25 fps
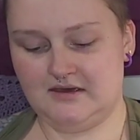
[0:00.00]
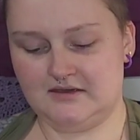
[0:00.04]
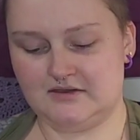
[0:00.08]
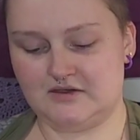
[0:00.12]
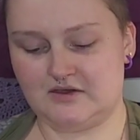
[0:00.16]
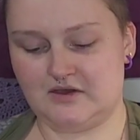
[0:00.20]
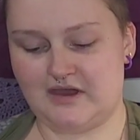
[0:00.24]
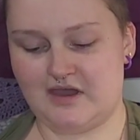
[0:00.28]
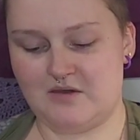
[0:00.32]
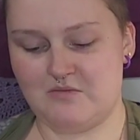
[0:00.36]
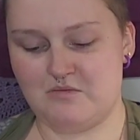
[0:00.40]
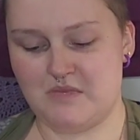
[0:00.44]

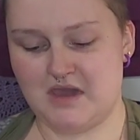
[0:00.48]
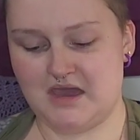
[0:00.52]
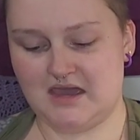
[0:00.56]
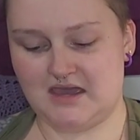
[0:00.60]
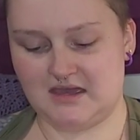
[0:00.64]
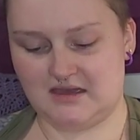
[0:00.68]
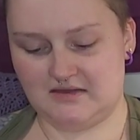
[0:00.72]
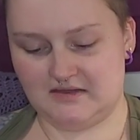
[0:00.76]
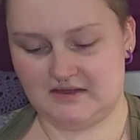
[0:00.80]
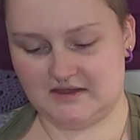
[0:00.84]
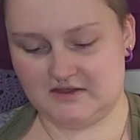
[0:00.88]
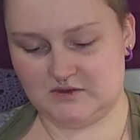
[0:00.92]
So I'm
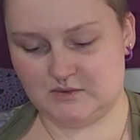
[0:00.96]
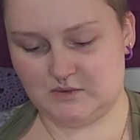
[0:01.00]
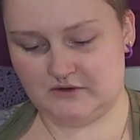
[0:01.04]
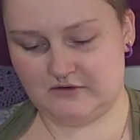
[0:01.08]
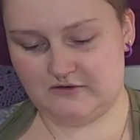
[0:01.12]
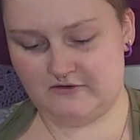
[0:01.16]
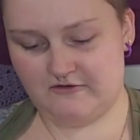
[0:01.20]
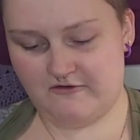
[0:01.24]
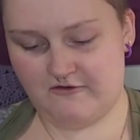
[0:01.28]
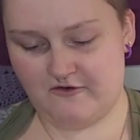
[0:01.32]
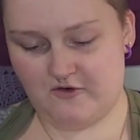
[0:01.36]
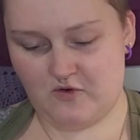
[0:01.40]
making this one
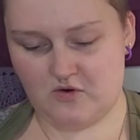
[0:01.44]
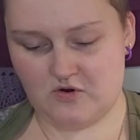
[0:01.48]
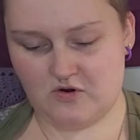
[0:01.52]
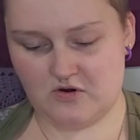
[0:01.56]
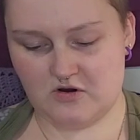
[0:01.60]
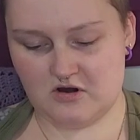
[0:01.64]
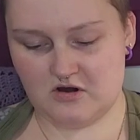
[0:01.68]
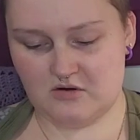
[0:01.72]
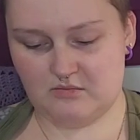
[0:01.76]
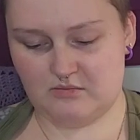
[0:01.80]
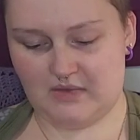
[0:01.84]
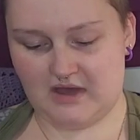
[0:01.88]

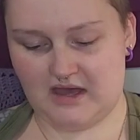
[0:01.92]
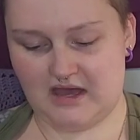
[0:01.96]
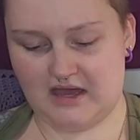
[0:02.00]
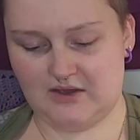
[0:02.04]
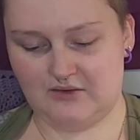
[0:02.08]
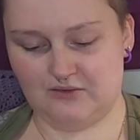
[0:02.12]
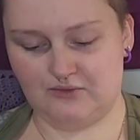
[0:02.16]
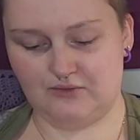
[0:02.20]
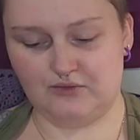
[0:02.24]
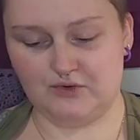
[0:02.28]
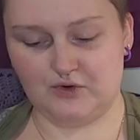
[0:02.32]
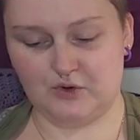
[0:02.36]
for my
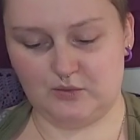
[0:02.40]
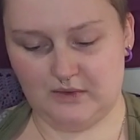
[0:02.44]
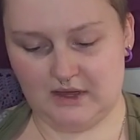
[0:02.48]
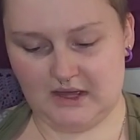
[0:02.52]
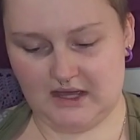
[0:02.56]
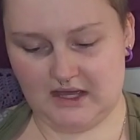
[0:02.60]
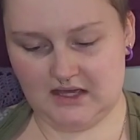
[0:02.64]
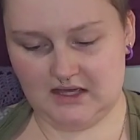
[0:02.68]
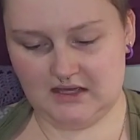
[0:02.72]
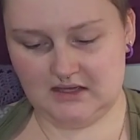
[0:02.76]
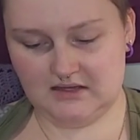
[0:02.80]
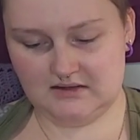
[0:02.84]

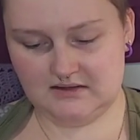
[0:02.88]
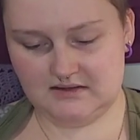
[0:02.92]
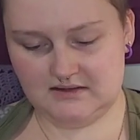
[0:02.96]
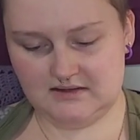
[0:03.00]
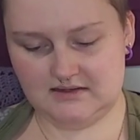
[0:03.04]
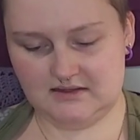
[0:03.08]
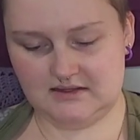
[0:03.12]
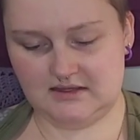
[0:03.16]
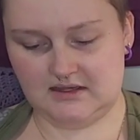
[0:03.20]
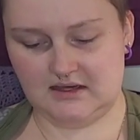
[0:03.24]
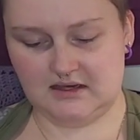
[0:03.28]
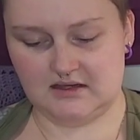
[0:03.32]

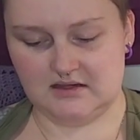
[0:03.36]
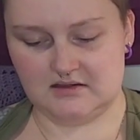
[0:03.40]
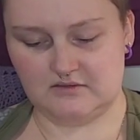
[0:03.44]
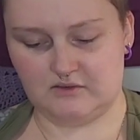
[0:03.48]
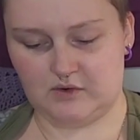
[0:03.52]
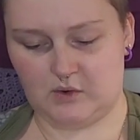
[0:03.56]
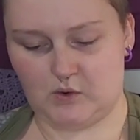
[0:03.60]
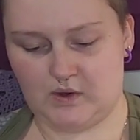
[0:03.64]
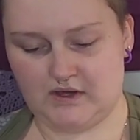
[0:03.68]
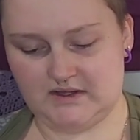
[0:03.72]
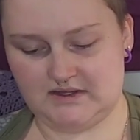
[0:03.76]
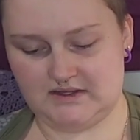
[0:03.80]
roommate. He has
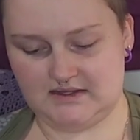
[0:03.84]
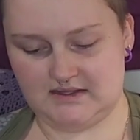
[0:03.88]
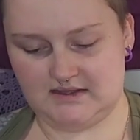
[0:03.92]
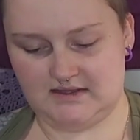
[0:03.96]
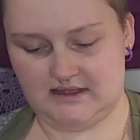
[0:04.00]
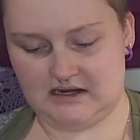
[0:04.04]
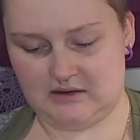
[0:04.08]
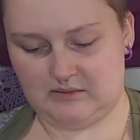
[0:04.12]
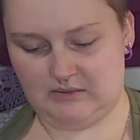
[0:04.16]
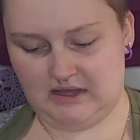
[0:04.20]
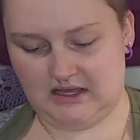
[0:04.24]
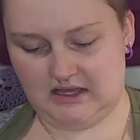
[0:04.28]
requested
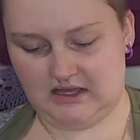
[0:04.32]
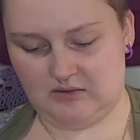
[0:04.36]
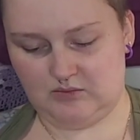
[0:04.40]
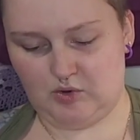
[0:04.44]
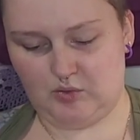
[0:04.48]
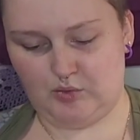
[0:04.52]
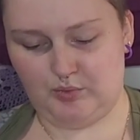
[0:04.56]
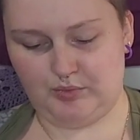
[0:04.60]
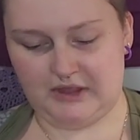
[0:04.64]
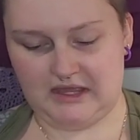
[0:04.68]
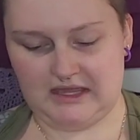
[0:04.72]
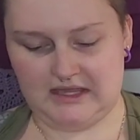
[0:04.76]
that I make him a
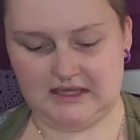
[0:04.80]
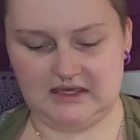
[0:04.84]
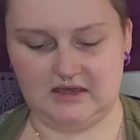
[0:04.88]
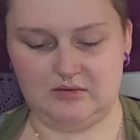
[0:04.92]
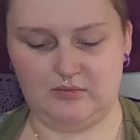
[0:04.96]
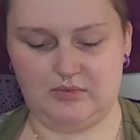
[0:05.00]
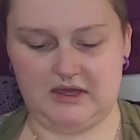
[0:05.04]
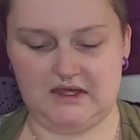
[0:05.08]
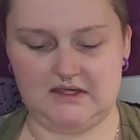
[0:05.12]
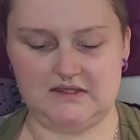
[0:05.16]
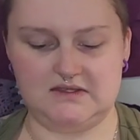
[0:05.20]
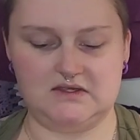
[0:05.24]
blanket
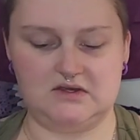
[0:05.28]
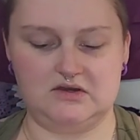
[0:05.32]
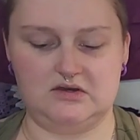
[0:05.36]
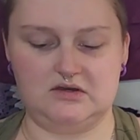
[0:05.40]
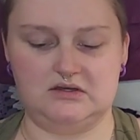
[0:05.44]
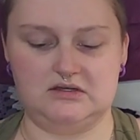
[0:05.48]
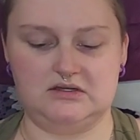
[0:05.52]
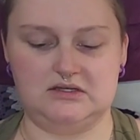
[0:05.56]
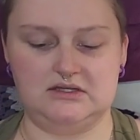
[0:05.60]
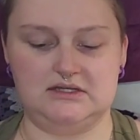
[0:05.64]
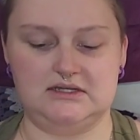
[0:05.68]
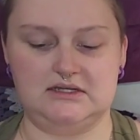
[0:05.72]
based
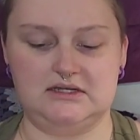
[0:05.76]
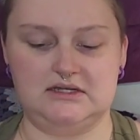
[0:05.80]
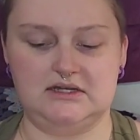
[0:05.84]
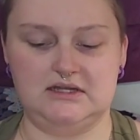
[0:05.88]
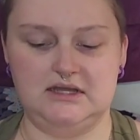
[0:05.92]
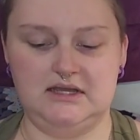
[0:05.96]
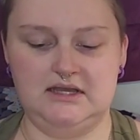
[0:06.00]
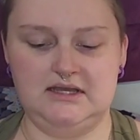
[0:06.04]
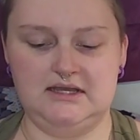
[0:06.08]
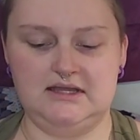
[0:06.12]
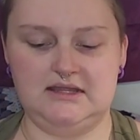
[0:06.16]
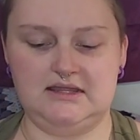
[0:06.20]
on
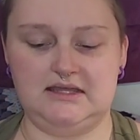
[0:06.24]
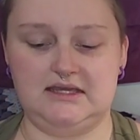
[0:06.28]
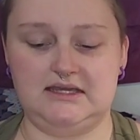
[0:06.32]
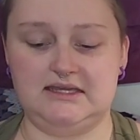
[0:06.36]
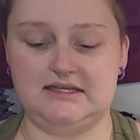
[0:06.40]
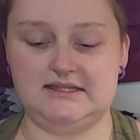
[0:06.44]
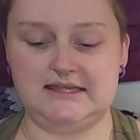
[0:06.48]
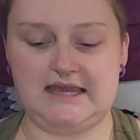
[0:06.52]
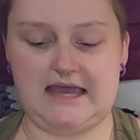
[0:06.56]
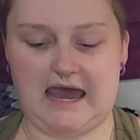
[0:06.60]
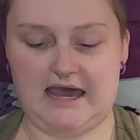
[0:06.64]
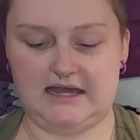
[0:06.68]
the
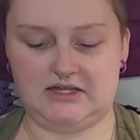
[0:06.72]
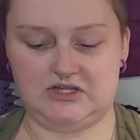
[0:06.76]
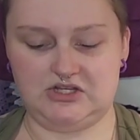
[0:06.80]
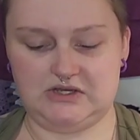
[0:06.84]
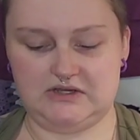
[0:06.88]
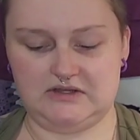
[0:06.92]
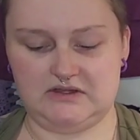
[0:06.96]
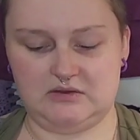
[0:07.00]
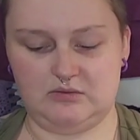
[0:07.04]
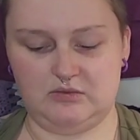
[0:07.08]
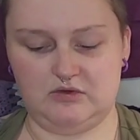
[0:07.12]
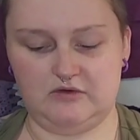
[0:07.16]
Itachi
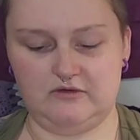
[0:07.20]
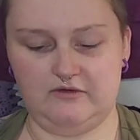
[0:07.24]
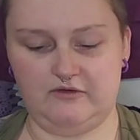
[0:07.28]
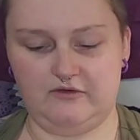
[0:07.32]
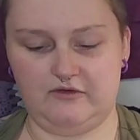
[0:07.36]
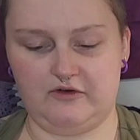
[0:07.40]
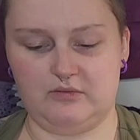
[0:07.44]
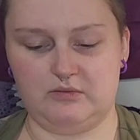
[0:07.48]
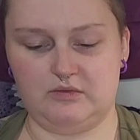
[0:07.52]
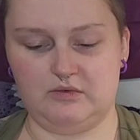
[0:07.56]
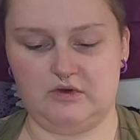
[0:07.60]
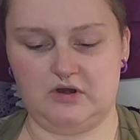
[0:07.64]
symbol
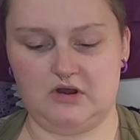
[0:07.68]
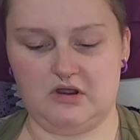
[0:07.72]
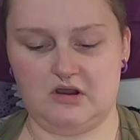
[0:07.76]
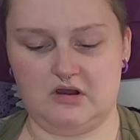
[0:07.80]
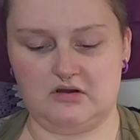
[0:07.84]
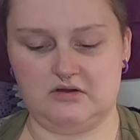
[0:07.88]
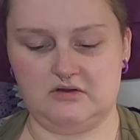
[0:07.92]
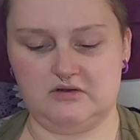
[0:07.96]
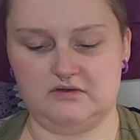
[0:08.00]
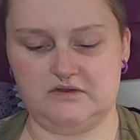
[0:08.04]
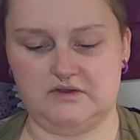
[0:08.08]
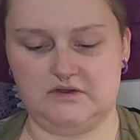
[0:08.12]
from
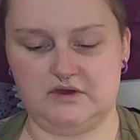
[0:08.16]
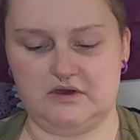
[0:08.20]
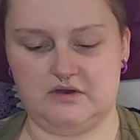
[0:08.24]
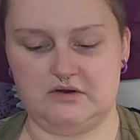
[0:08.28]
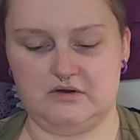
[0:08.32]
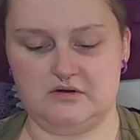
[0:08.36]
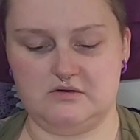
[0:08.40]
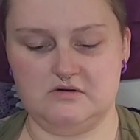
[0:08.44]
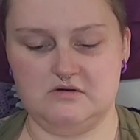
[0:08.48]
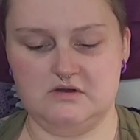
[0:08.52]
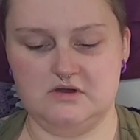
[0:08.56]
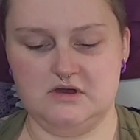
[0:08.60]

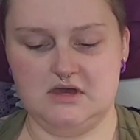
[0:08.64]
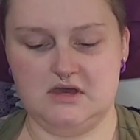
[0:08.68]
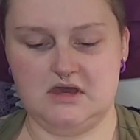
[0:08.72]
Naruto.